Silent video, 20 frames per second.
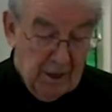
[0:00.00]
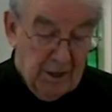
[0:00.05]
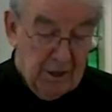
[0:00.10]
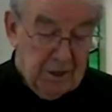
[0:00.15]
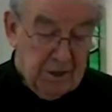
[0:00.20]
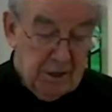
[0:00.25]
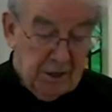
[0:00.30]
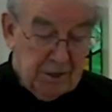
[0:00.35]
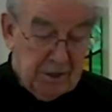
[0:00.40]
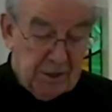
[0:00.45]

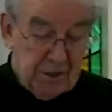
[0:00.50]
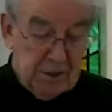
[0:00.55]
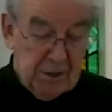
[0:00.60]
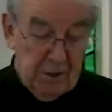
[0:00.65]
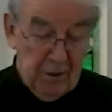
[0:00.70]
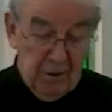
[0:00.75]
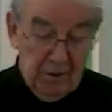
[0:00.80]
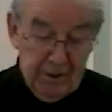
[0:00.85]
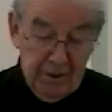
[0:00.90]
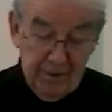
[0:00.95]
Jesus
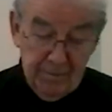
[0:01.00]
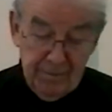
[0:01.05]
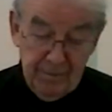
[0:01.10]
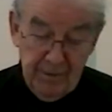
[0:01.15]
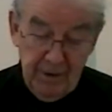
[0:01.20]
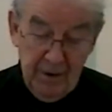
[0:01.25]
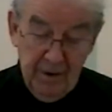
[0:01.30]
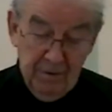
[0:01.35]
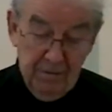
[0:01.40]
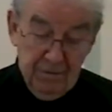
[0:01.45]
told
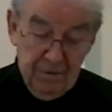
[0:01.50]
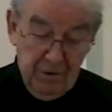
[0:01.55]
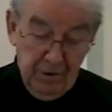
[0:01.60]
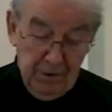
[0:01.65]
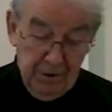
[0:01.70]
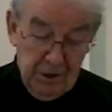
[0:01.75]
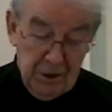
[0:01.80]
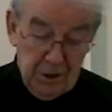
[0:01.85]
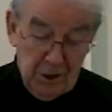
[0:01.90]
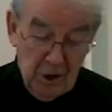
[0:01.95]
them, "Fill
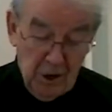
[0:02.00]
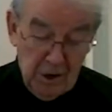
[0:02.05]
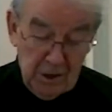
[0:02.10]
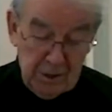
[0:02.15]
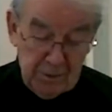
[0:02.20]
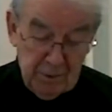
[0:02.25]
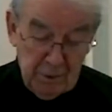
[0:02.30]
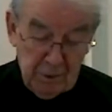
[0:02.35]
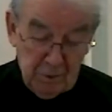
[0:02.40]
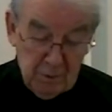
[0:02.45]
the jars
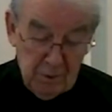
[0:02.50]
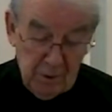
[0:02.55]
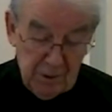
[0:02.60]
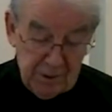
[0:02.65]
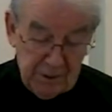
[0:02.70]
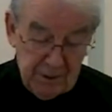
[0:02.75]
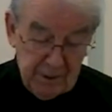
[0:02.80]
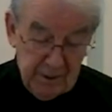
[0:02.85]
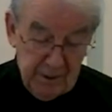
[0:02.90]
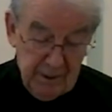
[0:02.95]
with
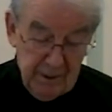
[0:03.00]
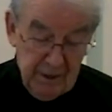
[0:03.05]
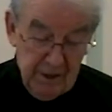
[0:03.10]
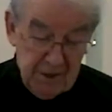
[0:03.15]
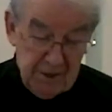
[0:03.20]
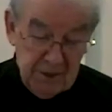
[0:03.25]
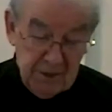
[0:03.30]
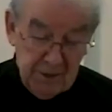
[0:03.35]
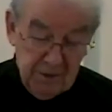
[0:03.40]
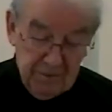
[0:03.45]
water."
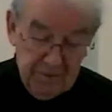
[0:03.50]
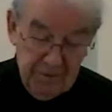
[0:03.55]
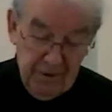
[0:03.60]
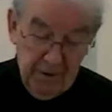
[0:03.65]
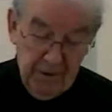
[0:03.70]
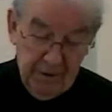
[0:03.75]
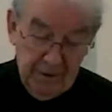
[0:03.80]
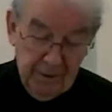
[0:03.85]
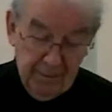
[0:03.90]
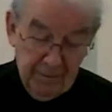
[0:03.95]
So they
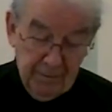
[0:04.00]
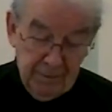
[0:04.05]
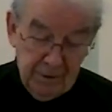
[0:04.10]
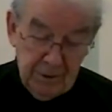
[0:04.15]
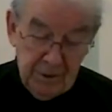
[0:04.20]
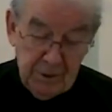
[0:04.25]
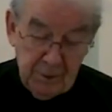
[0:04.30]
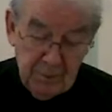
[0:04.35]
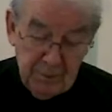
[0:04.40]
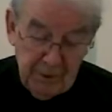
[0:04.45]
filled them
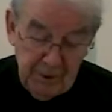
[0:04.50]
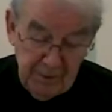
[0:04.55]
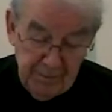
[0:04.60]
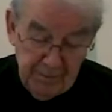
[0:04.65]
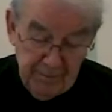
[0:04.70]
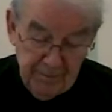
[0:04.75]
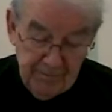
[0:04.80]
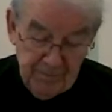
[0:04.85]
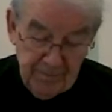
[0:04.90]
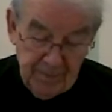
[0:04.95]
to the
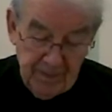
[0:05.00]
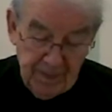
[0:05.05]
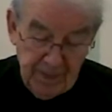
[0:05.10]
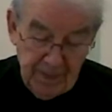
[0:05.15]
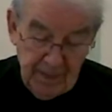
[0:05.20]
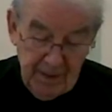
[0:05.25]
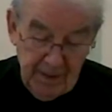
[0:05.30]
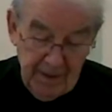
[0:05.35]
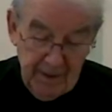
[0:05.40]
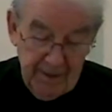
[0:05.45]
brim.
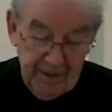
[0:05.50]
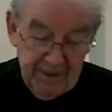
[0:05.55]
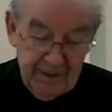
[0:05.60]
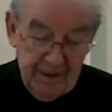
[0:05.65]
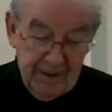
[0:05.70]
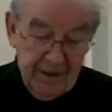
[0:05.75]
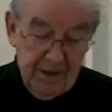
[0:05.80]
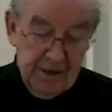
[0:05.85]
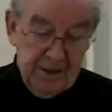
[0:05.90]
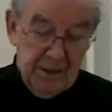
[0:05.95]
Then
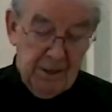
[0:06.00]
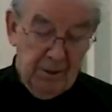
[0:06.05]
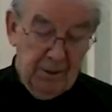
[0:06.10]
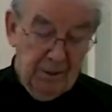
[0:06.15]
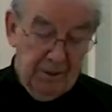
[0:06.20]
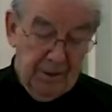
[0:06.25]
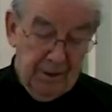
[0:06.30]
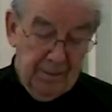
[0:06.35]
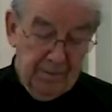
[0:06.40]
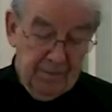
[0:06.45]
he
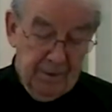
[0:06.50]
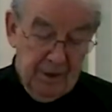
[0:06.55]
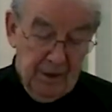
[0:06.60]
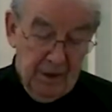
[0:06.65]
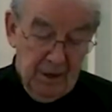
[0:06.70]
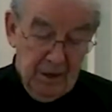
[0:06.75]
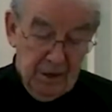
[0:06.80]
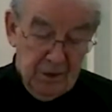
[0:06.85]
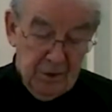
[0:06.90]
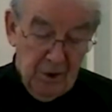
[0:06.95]
told
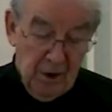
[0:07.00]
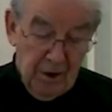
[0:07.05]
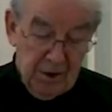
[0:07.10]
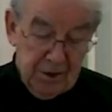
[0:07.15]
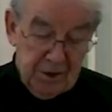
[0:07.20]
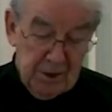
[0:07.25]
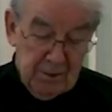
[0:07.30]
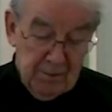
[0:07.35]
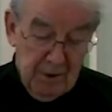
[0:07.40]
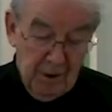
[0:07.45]
them, "Draw
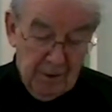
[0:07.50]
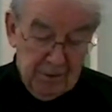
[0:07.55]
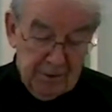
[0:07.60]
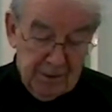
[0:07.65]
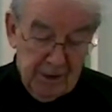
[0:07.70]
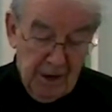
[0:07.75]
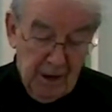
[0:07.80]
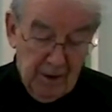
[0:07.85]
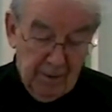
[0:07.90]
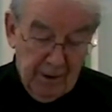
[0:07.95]
some out
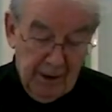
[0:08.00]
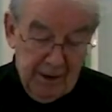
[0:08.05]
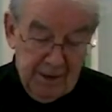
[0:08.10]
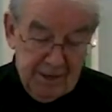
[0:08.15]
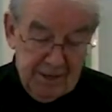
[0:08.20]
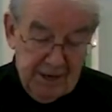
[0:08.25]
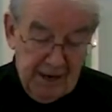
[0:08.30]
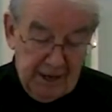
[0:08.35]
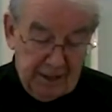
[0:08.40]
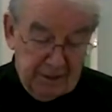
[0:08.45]
now and
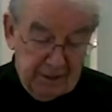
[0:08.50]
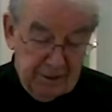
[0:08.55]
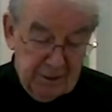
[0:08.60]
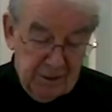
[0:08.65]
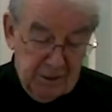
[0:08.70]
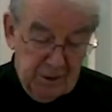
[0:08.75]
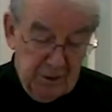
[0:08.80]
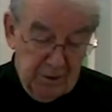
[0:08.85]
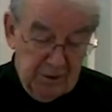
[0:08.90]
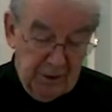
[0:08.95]
take
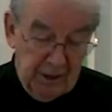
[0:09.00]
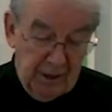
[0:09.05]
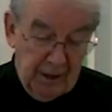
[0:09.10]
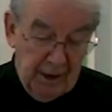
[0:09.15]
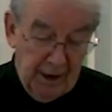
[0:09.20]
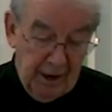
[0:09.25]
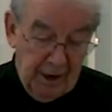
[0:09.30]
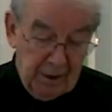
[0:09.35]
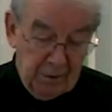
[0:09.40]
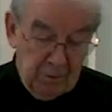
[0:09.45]
it to
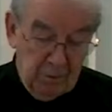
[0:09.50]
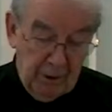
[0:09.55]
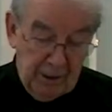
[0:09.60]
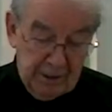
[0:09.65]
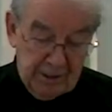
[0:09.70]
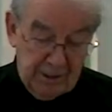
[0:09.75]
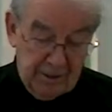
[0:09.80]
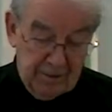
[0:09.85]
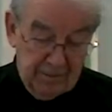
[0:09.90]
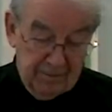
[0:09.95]
the head
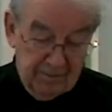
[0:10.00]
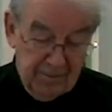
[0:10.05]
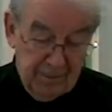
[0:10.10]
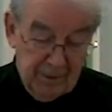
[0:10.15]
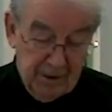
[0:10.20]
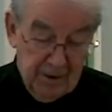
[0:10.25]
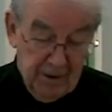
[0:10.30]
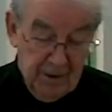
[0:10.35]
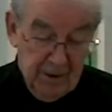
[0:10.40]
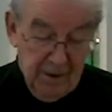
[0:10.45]
waiter."
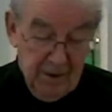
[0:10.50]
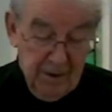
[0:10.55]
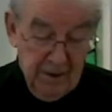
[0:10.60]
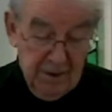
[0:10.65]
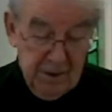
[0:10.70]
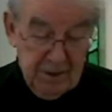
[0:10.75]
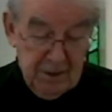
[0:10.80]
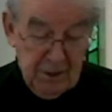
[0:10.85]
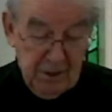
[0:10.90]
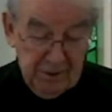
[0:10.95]

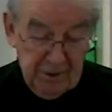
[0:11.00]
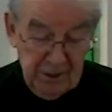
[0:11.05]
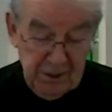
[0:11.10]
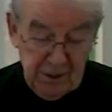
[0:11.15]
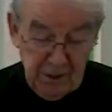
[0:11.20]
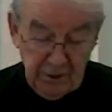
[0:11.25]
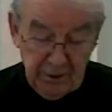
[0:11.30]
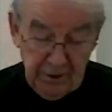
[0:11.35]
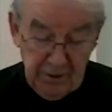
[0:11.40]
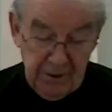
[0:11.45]
So they
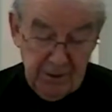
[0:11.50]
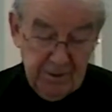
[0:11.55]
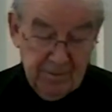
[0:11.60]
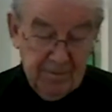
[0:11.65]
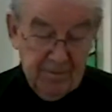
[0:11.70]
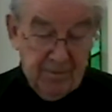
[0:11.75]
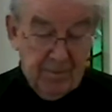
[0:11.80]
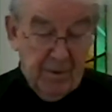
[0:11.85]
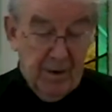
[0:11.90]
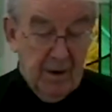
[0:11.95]
took
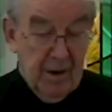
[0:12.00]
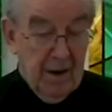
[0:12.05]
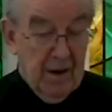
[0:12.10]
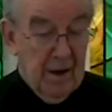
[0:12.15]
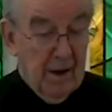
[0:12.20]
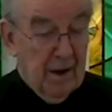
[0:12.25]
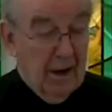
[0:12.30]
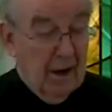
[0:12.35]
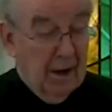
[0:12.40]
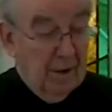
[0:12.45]
it,
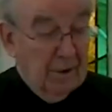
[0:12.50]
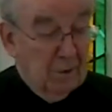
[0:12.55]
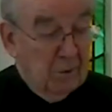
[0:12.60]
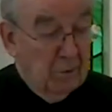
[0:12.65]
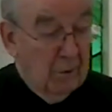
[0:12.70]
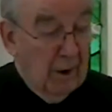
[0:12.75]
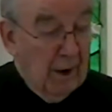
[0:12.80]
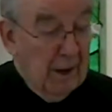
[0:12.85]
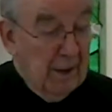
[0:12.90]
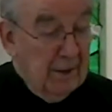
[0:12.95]
and
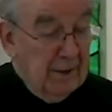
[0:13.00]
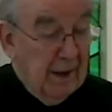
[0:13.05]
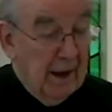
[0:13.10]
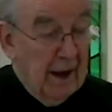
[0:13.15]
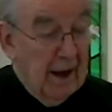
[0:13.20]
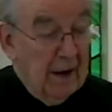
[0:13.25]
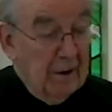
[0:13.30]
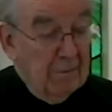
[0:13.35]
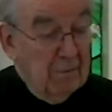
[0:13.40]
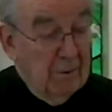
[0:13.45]
when the
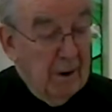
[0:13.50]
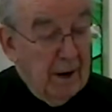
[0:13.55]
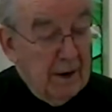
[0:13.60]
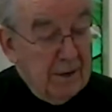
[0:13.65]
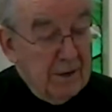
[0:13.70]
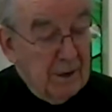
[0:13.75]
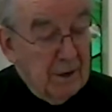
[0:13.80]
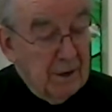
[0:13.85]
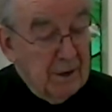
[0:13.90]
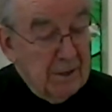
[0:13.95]
head
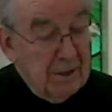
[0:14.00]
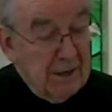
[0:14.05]
waiter